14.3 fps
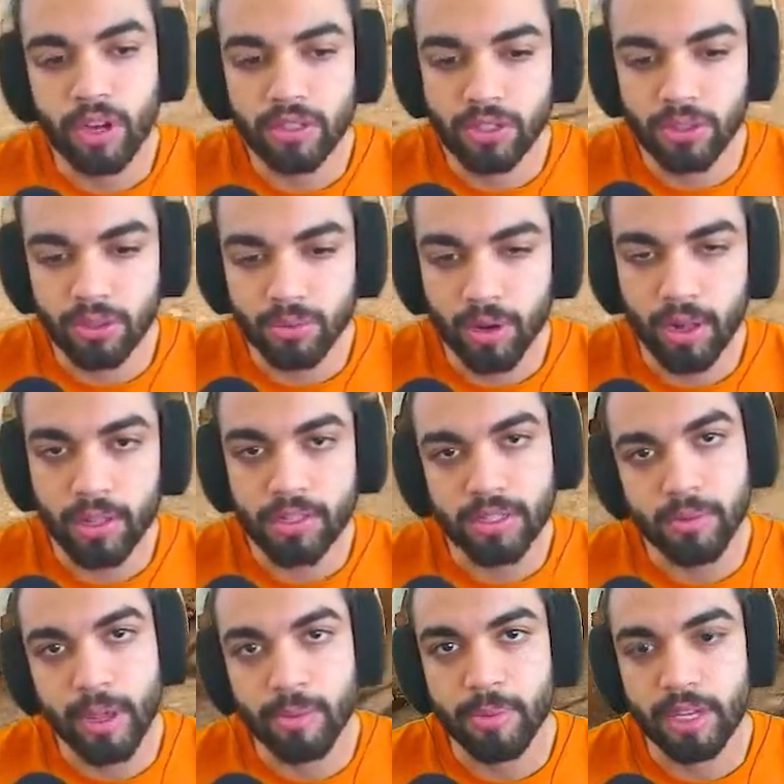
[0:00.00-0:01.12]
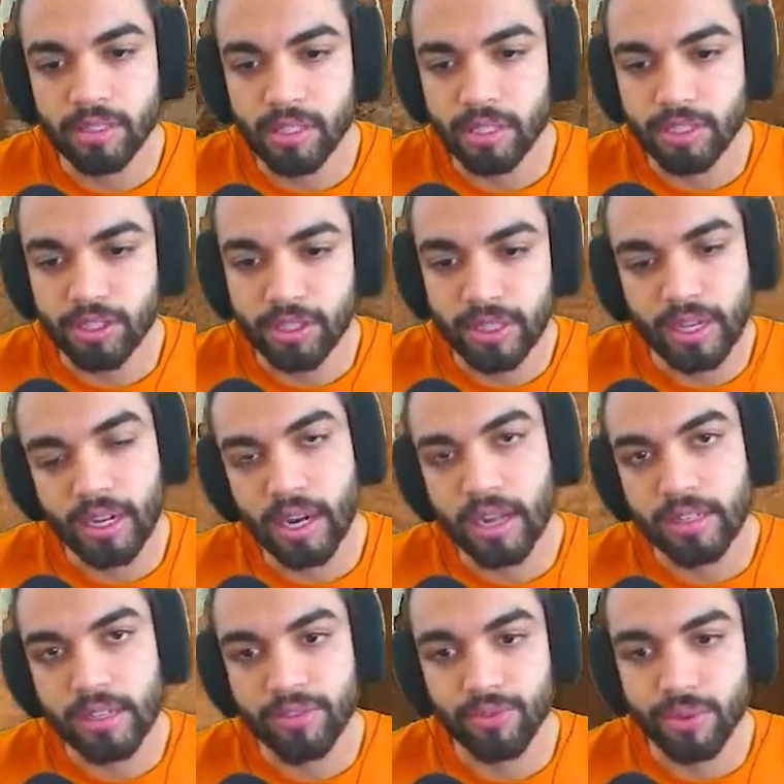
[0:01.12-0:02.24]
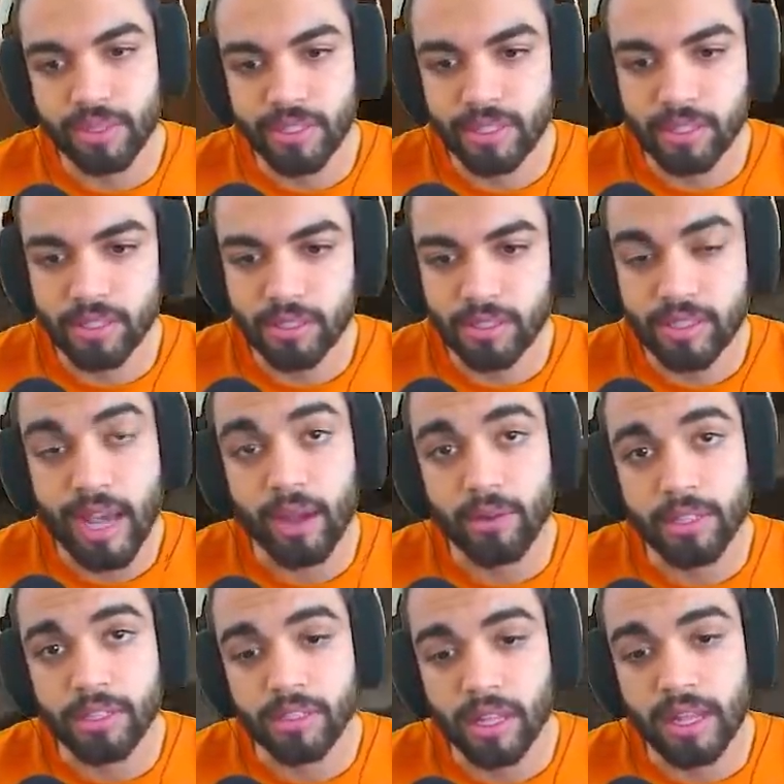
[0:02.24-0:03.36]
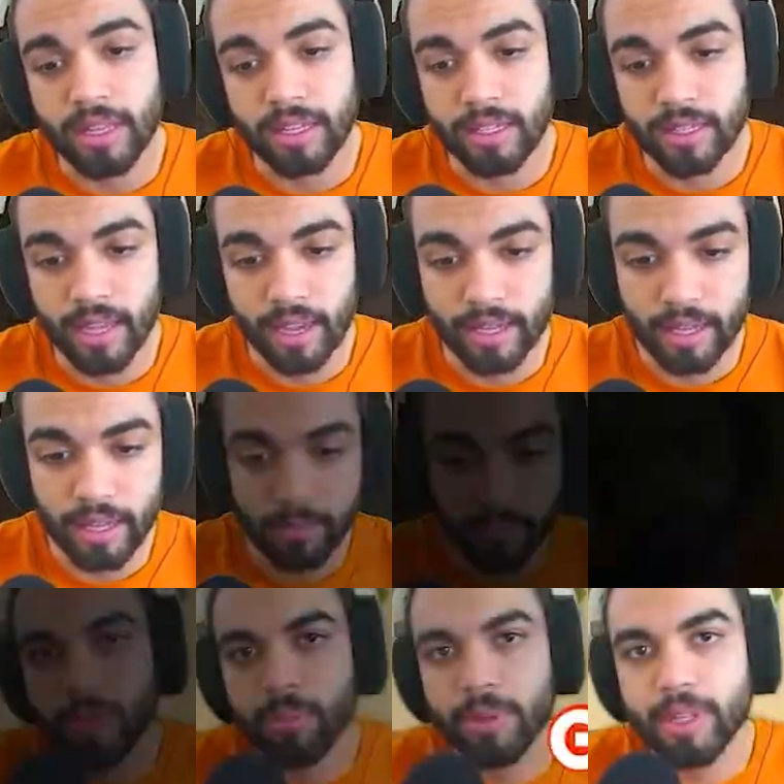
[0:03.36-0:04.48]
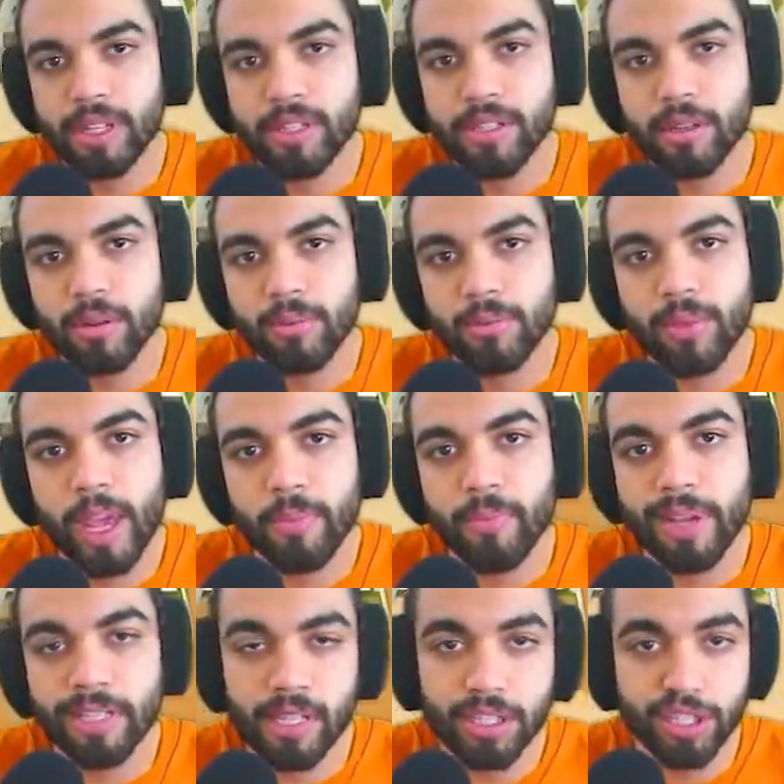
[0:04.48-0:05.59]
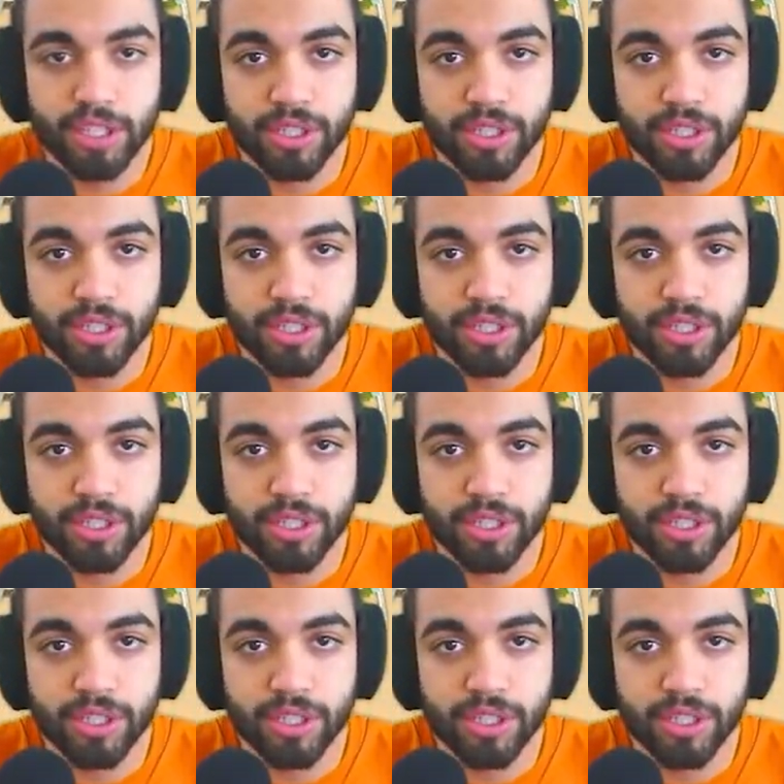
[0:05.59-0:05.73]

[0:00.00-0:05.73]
to probably some Apex Legends, get an idea of what its sound is like in that game. Play some Apex Legends